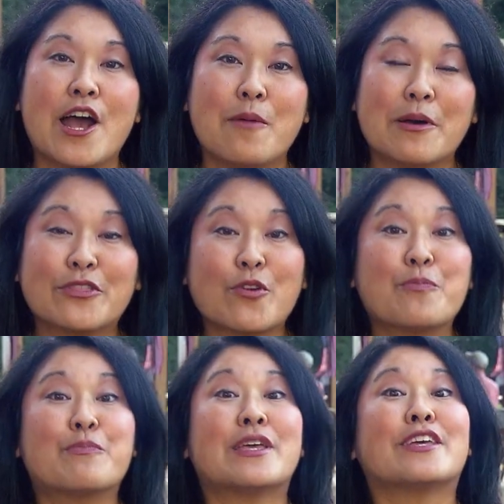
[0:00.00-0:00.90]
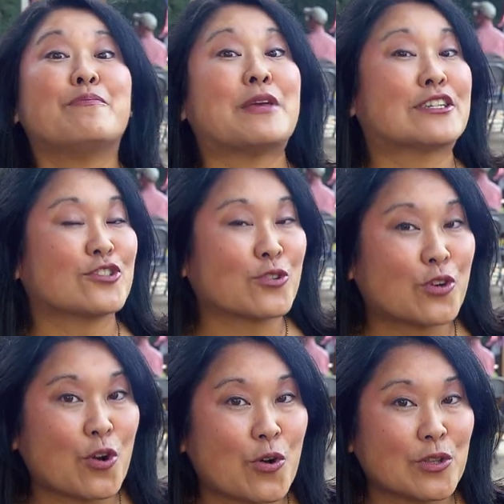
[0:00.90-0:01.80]
But their big picture
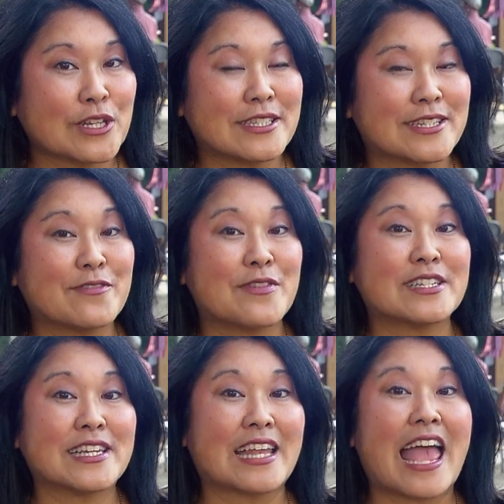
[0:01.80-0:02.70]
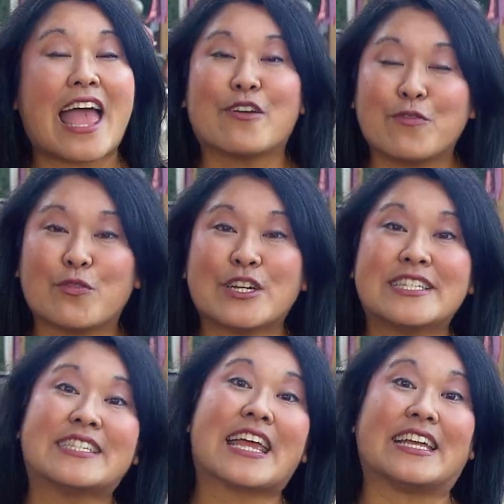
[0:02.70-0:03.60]
goal is to visit every
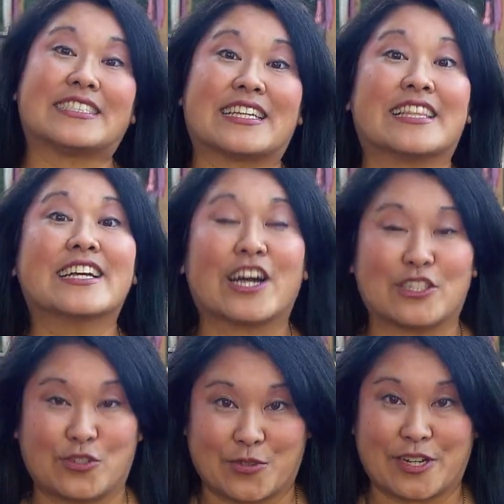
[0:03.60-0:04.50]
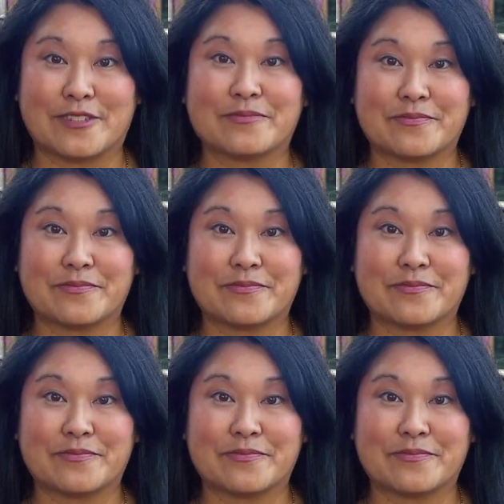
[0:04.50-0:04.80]
state in the country.